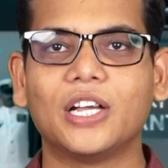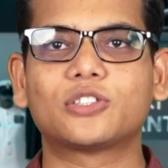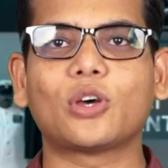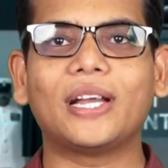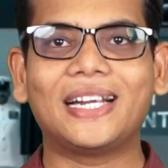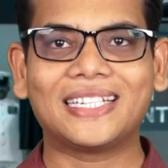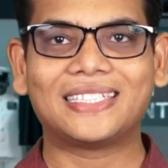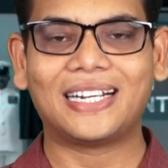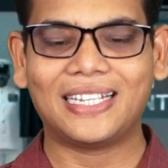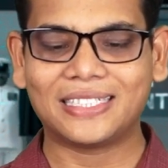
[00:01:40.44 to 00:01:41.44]
So it is
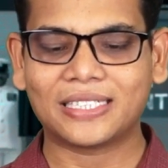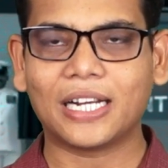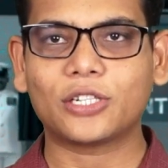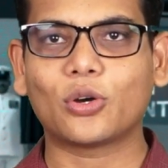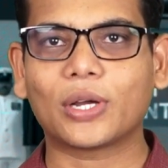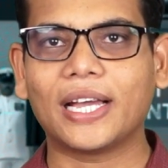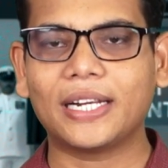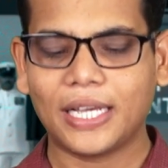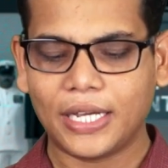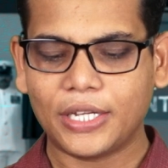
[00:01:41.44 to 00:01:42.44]
a digital
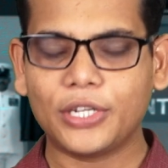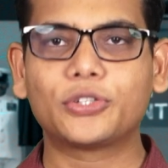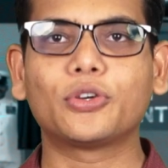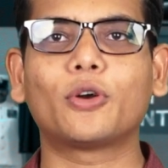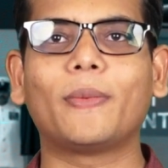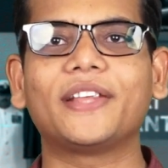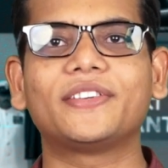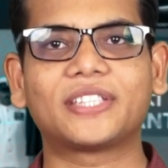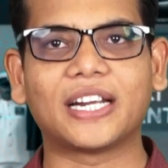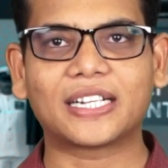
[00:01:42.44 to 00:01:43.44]
token issued by
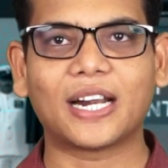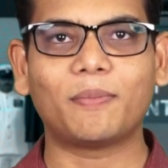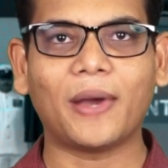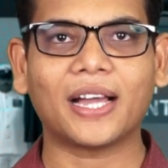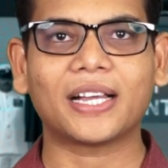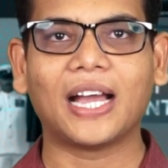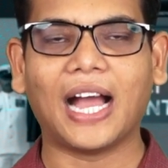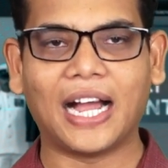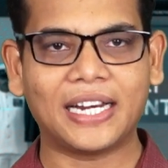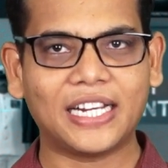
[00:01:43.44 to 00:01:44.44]
the central bank
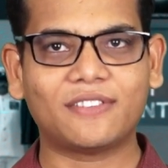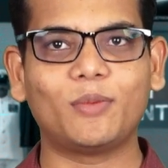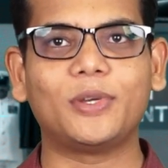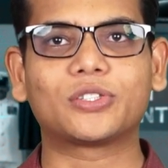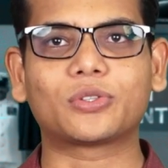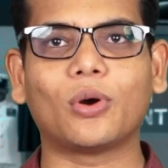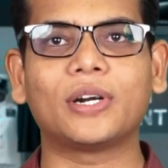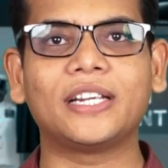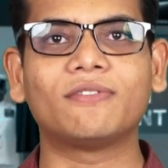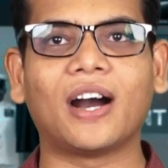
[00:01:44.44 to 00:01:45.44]
and it will be
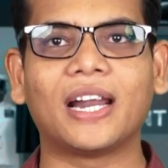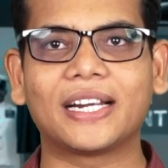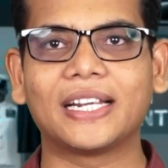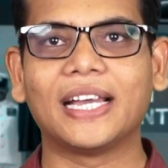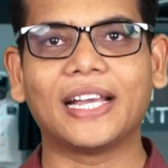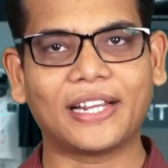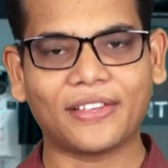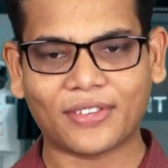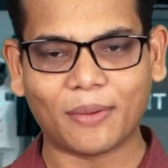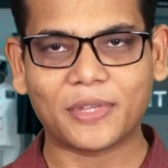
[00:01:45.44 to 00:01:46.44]
stored in wallet. It
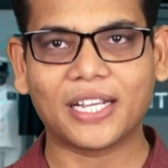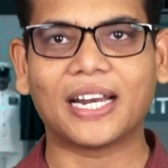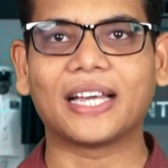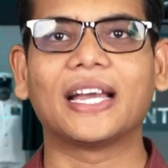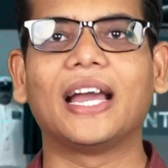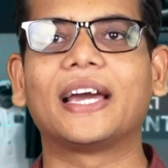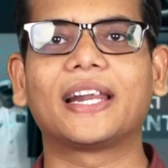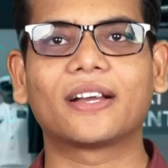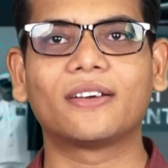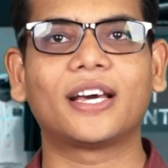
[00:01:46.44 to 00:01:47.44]
is something like a
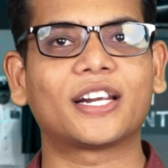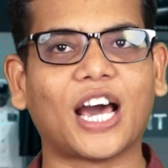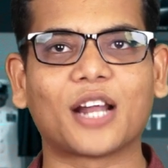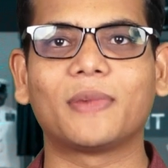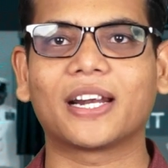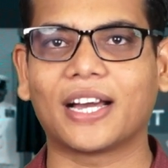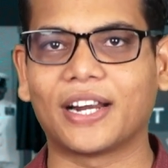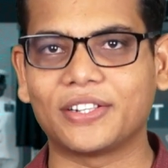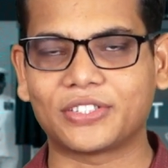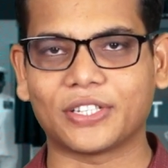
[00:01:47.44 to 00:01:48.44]
regular normal
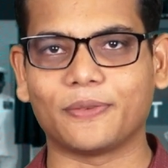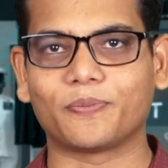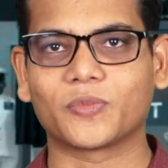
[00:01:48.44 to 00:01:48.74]
currency.